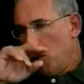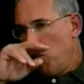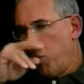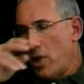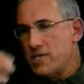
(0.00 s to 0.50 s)

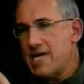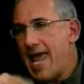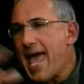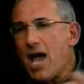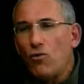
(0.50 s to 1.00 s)
But
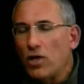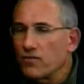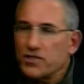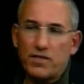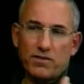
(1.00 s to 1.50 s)
now, all of
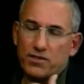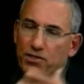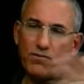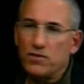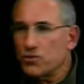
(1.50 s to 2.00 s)
a sudden, the
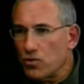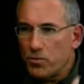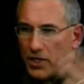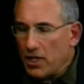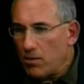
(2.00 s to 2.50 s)
students were
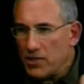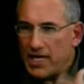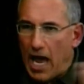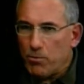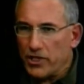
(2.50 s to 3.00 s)
becoming,
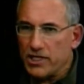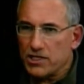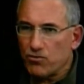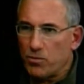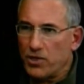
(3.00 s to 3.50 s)
the
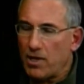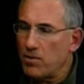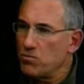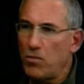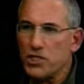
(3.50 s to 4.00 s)
applicants were
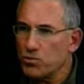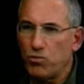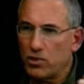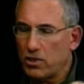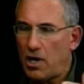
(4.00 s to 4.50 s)
becoming much
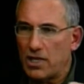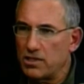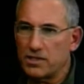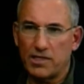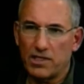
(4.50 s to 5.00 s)
more
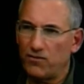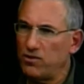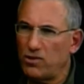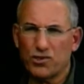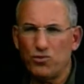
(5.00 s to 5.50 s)
cognizant of
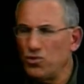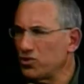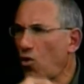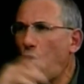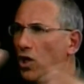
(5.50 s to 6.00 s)
law
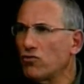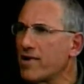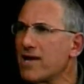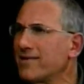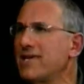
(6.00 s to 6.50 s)
schools all
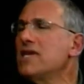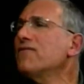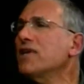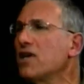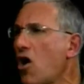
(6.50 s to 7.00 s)
around. They didn't
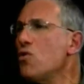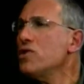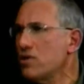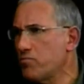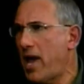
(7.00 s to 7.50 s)
have to go
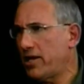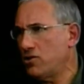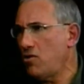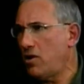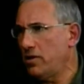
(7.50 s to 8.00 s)
in their
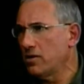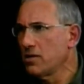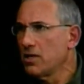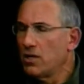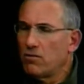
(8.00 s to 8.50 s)
backyard,
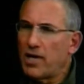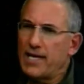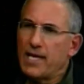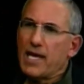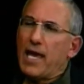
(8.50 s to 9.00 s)

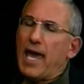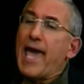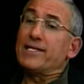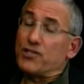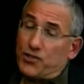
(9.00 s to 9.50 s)
right?
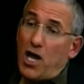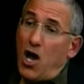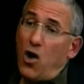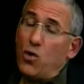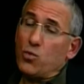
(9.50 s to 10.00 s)
And
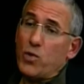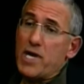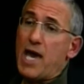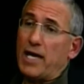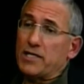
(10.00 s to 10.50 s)
so
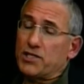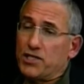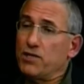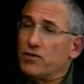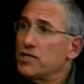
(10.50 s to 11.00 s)
we had a
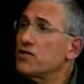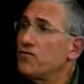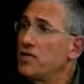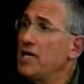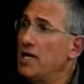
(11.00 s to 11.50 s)
series
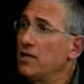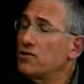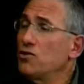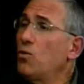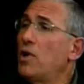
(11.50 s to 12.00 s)
of
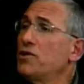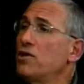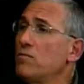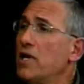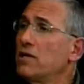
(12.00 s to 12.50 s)
deans who wanted
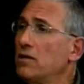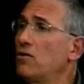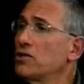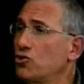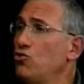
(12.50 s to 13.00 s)
to make the
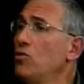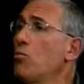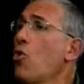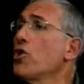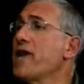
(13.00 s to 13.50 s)
law school
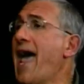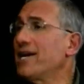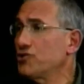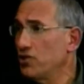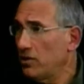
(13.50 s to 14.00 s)
more
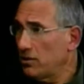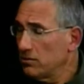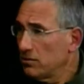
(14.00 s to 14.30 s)
national,